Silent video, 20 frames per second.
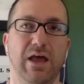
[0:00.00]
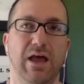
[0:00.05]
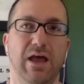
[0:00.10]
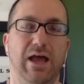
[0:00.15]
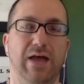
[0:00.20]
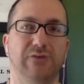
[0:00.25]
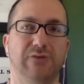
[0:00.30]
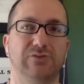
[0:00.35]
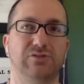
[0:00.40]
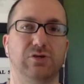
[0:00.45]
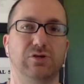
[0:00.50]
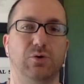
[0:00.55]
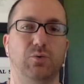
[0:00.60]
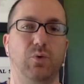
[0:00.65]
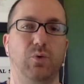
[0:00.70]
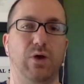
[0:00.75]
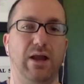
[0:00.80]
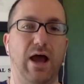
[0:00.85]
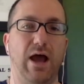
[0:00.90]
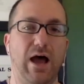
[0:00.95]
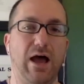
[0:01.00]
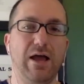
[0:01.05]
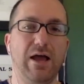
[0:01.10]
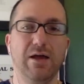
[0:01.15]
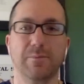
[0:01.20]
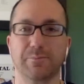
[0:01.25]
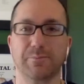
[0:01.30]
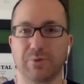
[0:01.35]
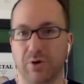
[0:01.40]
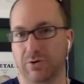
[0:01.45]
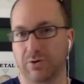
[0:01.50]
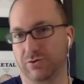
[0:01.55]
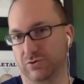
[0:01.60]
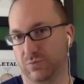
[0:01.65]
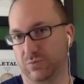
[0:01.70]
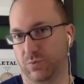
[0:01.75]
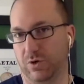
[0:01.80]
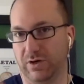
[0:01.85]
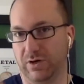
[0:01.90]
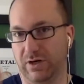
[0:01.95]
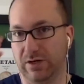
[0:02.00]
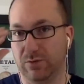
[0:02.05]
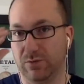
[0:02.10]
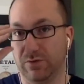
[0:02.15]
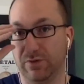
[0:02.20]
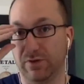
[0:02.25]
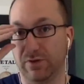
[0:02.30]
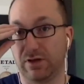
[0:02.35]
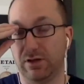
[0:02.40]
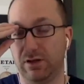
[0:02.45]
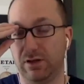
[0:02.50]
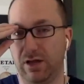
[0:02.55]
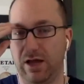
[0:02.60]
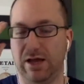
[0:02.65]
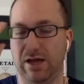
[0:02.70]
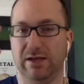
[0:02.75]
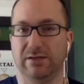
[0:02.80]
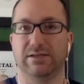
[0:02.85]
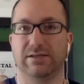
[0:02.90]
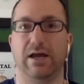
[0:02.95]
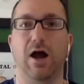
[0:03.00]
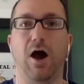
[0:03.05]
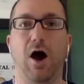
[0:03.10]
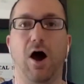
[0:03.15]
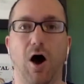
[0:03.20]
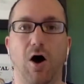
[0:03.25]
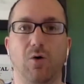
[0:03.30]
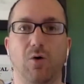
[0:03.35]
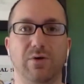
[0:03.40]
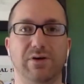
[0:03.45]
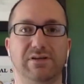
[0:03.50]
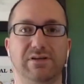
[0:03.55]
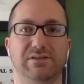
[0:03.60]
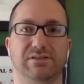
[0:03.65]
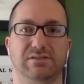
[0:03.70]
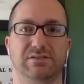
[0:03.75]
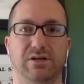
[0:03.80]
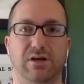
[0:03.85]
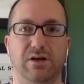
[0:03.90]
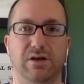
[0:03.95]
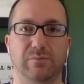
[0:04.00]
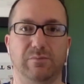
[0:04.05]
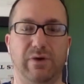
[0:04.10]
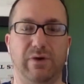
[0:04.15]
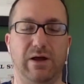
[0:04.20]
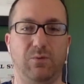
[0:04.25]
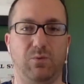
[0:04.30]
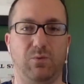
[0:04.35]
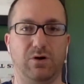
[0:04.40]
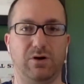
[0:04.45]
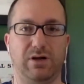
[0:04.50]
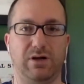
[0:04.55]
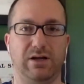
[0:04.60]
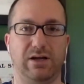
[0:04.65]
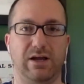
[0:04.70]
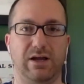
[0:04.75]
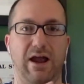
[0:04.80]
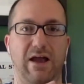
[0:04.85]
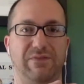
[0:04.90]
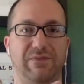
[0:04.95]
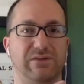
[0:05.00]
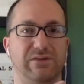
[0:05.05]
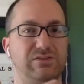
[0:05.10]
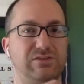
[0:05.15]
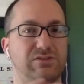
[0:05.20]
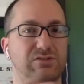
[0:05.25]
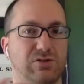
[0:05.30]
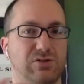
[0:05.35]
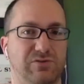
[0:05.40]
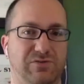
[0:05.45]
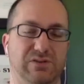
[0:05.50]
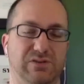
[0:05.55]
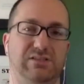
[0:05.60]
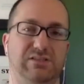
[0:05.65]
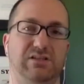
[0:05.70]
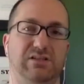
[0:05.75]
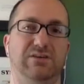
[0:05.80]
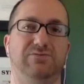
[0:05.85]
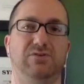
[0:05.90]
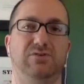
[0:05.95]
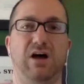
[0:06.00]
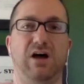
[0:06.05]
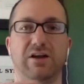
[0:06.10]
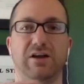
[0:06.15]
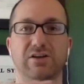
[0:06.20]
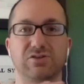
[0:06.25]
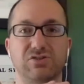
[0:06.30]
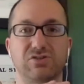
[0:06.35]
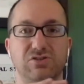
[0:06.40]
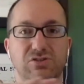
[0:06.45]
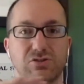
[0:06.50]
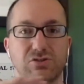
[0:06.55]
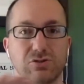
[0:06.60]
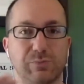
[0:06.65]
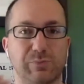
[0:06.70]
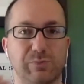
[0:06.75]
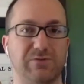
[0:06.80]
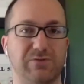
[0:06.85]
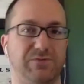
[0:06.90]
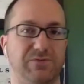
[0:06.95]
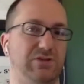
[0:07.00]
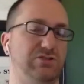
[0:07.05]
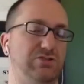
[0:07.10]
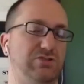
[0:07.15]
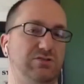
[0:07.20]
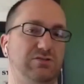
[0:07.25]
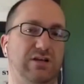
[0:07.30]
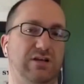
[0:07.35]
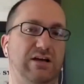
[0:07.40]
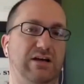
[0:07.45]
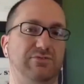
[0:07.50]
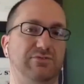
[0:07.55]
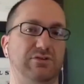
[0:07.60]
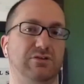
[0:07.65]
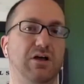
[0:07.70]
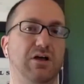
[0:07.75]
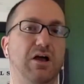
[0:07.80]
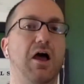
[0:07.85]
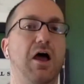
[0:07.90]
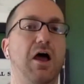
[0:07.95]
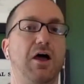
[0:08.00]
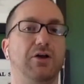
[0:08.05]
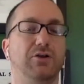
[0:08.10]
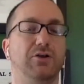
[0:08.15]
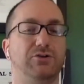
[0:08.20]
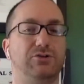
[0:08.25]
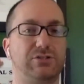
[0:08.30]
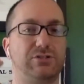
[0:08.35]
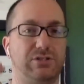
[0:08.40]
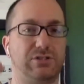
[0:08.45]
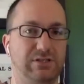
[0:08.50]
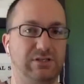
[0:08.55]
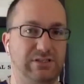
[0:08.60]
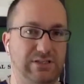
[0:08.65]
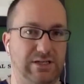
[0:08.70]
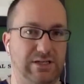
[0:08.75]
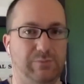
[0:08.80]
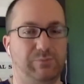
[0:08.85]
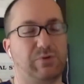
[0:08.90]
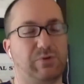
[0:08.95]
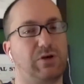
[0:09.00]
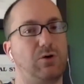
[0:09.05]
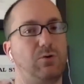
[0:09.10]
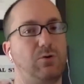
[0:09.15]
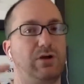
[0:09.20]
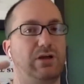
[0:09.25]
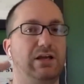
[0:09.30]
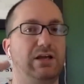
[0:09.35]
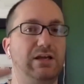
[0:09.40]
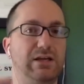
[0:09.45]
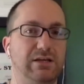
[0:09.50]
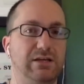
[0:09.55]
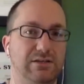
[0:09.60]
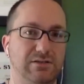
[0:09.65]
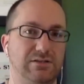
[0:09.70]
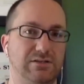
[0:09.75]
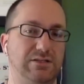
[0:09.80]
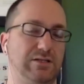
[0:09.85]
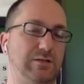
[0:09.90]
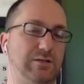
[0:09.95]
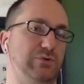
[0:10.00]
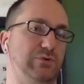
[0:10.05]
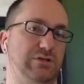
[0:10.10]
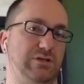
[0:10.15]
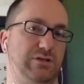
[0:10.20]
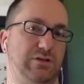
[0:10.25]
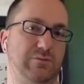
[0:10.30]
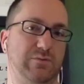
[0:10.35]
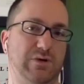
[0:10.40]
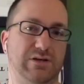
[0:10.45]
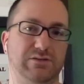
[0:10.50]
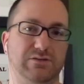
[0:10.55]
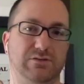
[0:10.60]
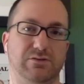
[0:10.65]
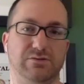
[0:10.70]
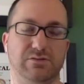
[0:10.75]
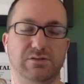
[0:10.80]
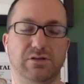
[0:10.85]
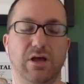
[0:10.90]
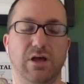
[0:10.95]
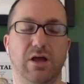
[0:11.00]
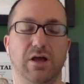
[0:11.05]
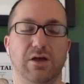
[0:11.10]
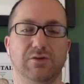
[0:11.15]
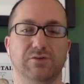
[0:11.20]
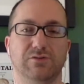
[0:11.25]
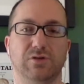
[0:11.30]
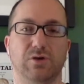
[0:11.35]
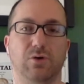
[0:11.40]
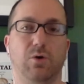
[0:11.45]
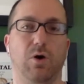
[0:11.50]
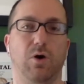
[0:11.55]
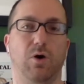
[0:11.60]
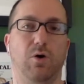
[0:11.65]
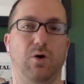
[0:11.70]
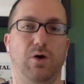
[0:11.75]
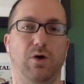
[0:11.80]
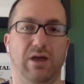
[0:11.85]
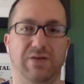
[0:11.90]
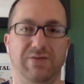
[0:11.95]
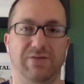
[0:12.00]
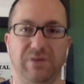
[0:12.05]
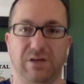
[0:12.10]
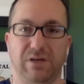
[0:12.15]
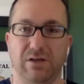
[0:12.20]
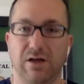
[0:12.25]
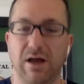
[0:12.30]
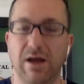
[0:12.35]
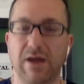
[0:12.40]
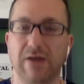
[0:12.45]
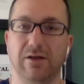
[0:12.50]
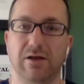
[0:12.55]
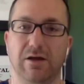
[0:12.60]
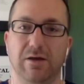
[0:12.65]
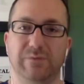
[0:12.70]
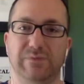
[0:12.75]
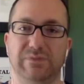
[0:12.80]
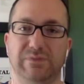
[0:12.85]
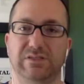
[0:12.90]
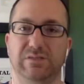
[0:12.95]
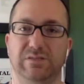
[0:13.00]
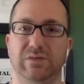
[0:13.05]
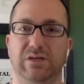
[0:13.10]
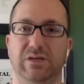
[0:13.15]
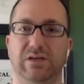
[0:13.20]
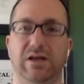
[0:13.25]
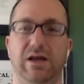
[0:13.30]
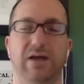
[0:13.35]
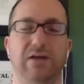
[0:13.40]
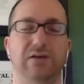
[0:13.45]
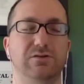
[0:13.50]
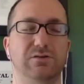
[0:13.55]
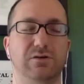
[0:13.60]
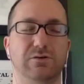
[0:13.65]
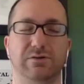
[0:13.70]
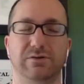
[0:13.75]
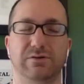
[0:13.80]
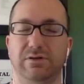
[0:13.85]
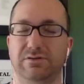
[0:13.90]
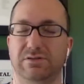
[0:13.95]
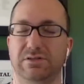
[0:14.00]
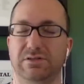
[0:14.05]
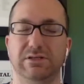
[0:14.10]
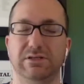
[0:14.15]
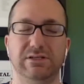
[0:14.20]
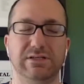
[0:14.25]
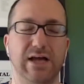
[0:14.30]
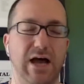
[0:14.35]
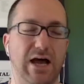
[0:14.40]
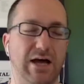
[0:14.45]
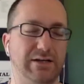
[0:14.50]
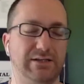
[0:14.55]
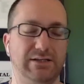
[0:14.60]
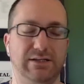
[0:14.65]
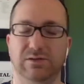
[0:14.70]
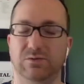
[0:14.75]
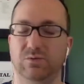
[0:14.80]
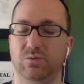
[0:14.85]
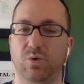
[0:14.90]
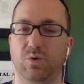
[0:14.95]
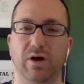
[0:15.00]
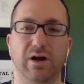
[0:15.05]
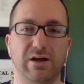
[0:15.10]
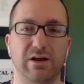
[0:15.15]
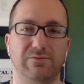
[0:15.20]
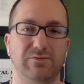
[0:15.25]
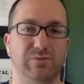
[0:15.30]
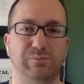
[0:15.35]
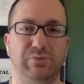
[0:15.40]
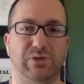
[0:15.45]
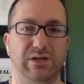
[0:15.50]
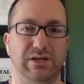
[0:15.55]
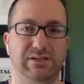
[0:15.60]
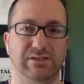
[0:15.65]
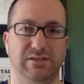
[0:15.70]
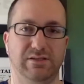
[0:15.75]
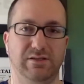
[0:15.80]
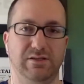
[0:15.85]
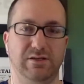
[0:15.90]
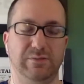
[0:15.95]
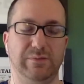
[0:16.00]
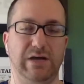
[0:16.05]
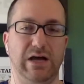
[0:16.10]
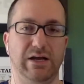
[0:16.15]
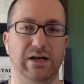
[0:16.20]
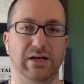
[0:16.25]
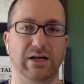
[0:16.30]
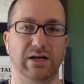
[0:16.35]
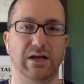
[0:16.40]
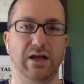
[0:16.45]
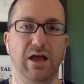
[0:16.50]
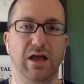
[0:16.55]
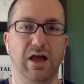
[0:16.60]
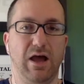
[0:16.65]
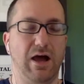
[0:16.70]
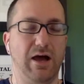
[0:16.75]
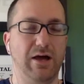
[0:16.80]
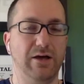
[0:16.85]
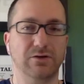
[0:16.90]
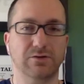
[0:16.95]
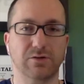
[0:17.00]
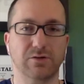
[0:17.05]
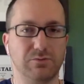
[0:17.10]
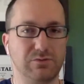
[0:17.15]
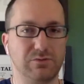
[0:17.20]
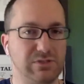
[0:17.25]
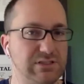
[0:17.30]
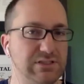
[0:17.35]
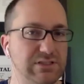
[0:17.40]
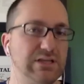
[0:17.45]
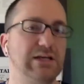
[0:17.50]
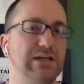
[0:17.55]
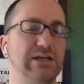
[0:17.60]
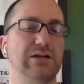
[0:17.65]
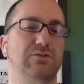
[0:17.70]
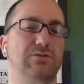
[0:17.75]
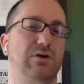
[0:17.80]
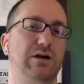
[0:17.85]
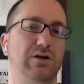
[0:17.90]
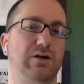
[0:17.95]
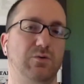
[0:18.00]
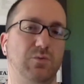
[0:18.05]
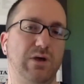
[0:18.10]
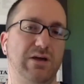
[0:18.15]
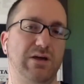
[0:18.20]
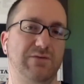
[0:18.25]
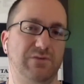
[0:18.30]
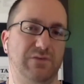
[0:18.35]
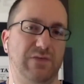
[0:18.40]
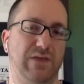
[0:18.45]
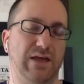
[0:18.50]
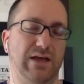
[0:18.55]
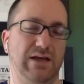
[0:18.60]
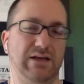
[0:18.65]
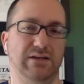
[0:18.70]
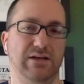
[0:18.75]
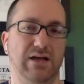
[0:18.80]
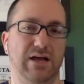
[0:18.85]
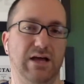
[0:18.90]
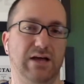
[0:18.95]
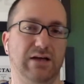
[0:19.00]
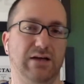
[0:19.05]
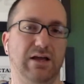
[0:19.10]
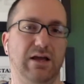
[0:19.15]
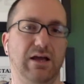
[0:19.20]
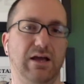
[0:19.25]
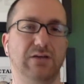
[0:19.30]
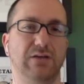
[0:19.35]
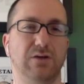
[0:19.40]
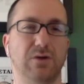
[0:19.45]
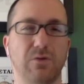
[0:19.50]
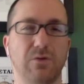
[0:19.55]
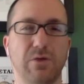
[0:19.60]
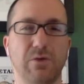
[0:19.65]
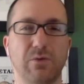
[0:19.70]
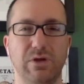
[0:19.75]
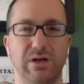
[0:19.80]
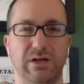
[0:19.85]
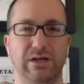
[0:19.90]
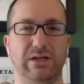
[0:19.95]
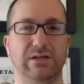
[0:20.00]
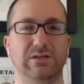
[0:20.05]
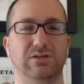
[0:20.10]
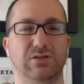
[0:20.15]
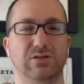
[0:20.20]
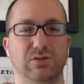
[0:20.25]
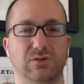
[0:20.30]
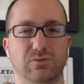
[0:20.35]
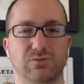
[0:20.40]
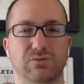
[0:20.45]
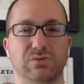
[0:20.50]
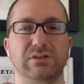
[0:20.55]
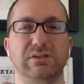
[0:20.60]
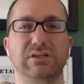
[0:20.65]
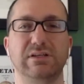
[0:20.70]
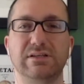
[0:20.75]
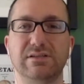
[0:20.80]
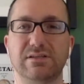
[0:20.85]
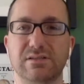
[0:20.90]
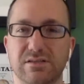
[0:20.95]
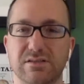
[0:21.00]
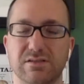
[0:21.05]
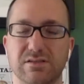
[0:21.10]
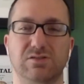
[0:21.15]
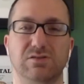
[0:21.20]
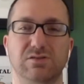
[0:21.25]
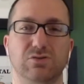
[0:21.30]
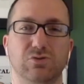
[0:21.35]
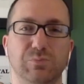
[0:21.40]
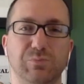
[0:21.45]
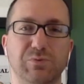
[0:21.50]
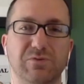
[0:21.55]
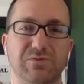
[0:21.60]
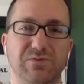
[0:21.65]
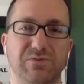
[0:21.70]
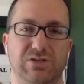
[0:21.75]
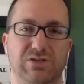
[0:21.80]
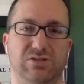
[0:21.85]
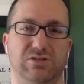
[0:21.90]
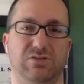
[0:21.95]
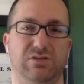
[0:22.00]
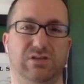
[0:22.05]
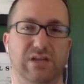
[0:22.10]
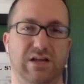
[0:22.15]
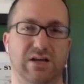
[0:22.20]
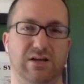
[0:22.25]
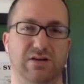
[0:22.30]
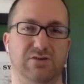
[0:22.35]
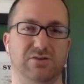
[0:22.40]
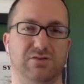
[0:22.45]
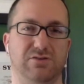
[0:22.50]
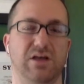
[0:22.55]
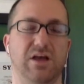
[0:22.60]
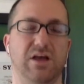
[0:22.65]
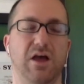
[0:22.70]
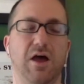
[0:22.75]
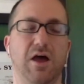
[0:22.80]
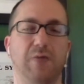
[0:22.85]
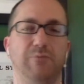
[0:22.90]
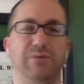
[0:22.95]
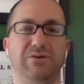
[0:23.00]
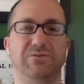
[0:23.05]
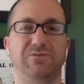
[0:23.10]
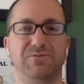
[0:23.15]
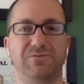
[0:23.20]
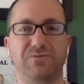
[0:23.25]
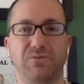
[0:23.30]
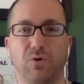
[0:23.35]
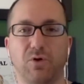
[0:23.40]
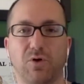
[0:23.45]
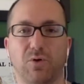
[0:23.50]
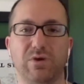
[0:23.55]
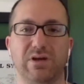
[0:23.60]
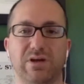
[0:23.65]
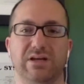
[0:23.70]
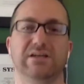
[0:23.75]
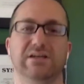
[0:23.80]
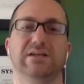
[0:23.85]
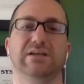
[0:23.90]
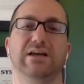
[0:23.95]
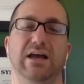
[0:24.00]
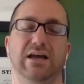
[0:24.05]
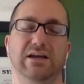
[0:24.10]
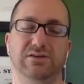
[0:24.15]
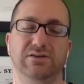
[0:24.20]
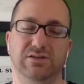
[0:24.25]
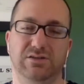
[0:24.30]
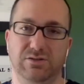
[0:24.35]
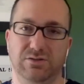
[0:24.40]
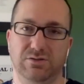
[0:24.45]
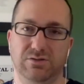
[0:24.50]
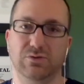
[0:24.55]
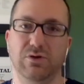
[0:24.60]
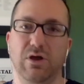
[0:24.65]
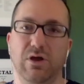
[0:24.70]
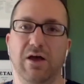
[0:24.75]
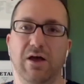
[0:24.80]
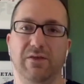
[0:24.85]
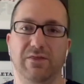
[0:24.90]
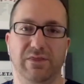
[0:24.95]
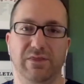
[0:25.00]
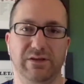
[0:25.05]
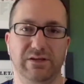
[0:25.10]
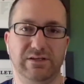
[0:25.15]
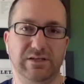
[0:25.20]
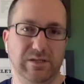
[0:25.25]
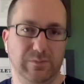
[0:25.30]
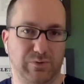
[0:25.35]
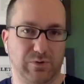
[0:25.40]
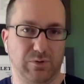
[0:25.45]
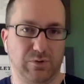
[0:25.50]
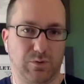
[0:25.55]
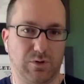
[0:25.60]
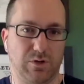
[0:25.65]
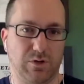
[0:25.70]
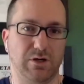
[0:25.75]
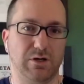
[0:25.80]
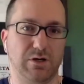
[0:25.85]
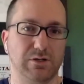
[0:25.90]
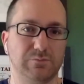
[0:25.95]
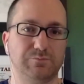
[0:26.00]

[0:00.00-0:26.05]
And so when I approach working with a client, I always start by working at the surface level, on a superficial level to deep, going in deeper to the muscles. So if a client comes to me and I know that there's a knot in whatever place in their body, I don't go digging right away for that knot. I know that we need to release the superficial layers before we can get to the deeper work.